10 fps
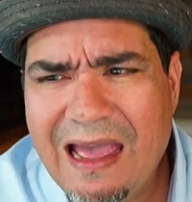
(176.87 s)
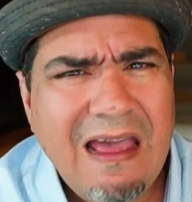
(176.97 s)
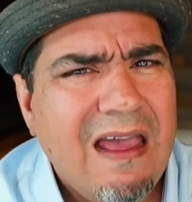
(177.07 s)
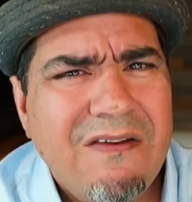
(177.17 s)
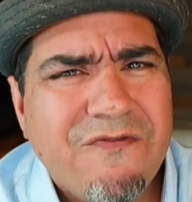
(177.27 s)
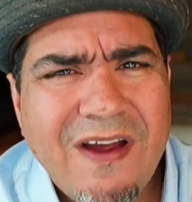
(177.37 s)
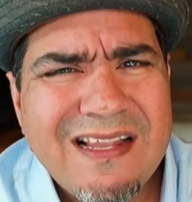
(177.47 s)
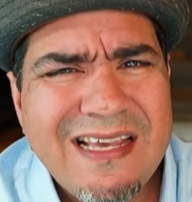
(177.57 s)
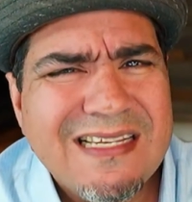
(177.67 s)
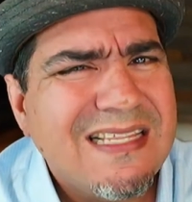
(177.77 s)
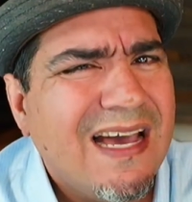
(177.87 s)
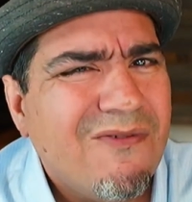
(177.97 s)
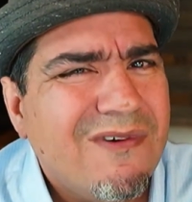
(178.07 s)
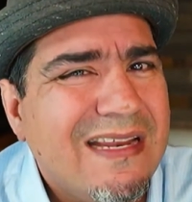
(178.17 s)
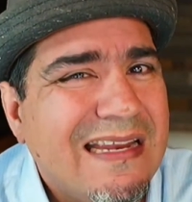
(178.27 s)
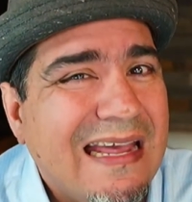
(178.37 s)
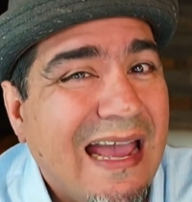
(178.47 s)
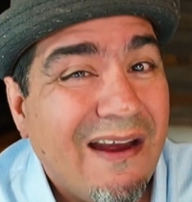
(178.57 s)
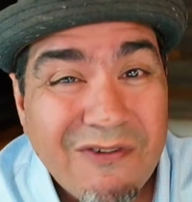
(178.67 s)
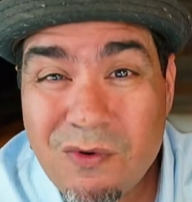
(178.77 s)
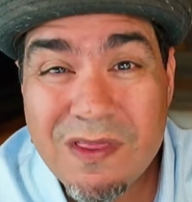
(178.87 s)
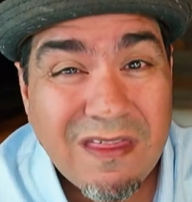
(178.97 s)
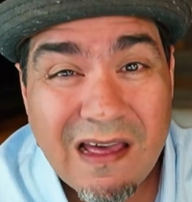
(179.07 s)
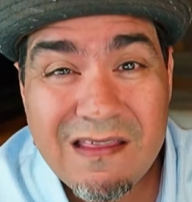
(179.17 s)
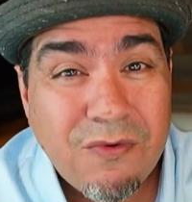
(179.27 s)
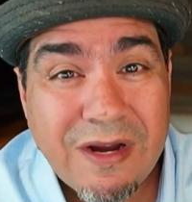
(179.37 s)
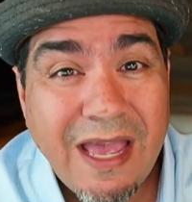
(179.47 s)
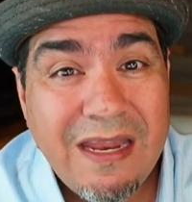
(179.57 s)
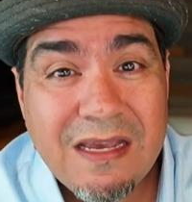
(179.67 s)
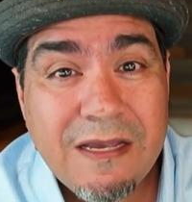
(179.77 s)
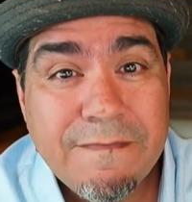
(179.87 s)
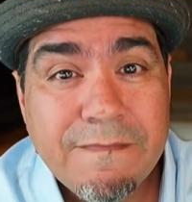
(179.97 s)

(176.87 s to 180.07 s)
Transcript: And frankly, isn't that what everyone thought they were getting?